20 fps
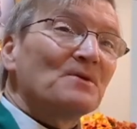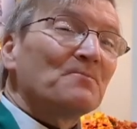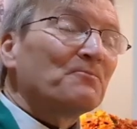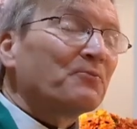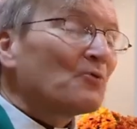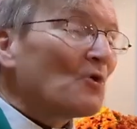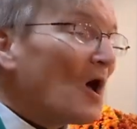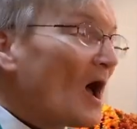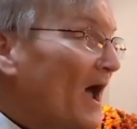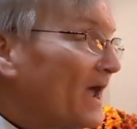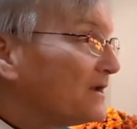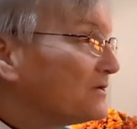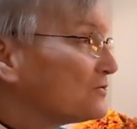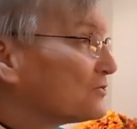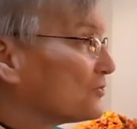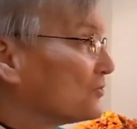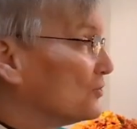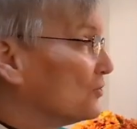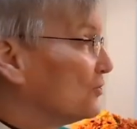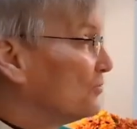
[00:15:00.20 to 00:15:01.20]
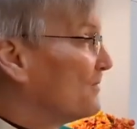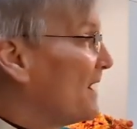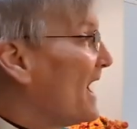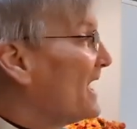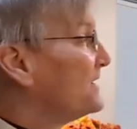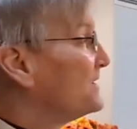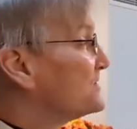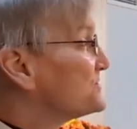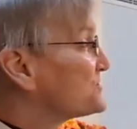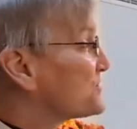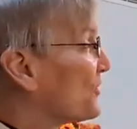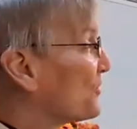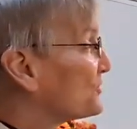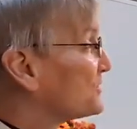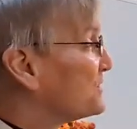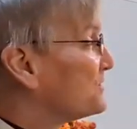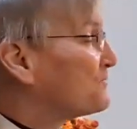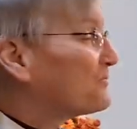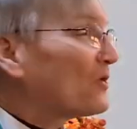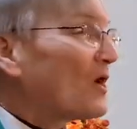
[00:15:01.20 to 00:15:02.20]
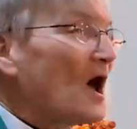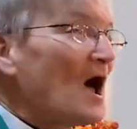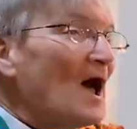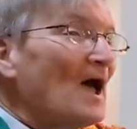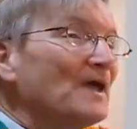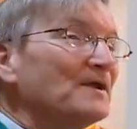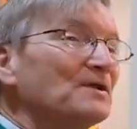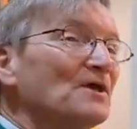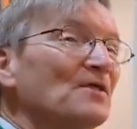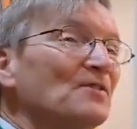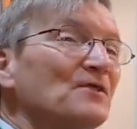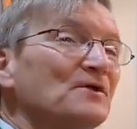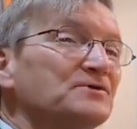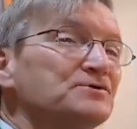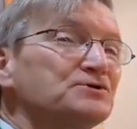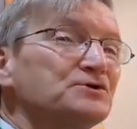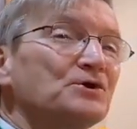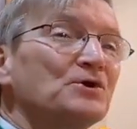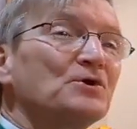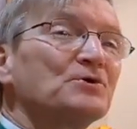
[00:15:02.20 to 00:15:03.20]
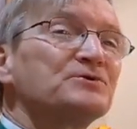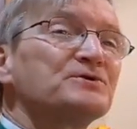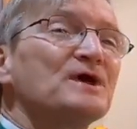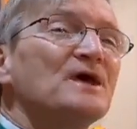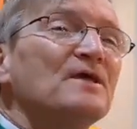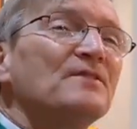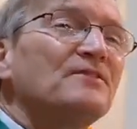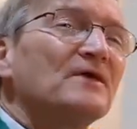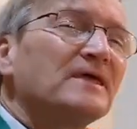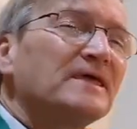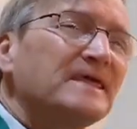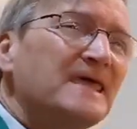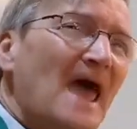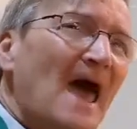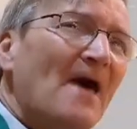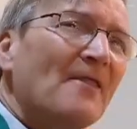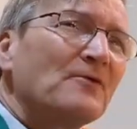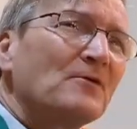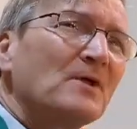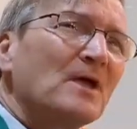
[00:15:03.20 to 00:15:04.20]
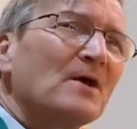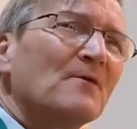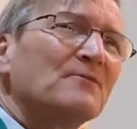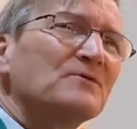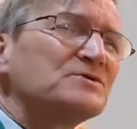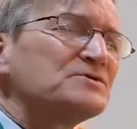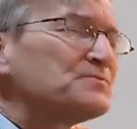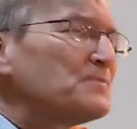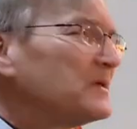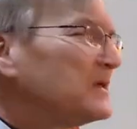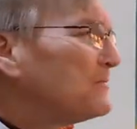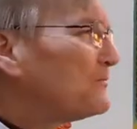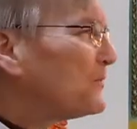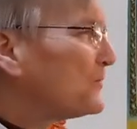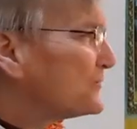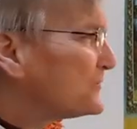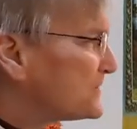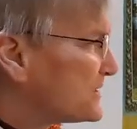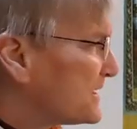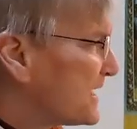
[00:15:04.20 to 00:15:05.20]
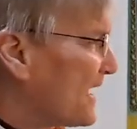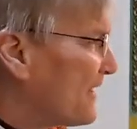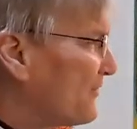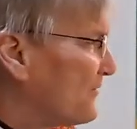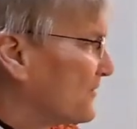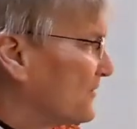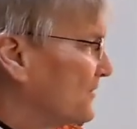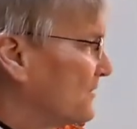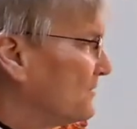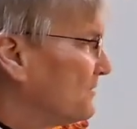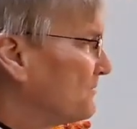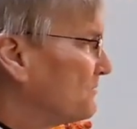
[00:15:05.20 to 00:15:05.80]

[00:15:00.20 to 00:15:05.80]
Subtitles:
the bridegroom, and his holy bride, the church, the gathering of his people together,